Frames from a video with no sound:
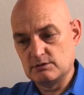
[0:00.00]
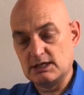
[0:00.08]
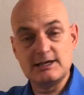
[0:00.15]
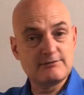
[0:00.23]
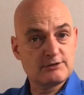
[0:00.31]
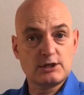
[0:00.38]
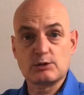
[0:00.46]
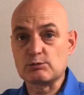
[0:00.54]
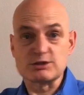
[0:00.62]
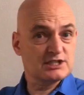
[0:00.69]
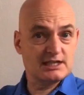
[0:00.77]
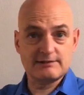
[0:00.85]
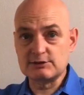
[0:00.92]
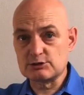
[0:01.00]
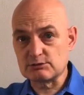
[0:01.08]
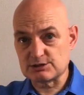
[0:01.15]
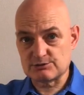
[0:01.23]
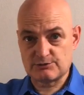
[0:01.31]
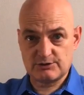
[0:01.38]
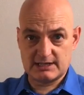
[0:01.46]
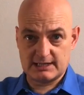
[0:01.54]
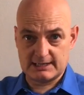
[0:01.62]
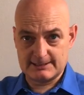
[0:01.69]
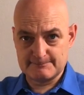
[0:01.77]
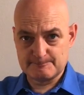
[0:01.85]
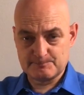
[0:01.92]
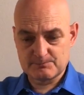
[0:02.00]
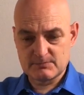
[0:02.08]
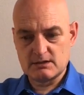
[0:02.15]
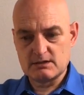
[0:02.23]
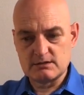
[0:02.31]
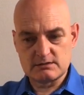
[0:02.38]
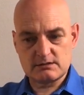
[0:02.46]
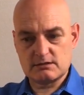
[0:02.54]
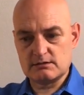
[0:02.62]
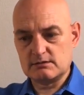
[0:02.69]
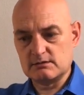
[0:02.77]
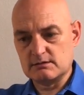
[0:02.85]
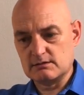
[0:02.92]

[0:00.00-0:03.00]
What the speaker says: even that was given to us freely? So,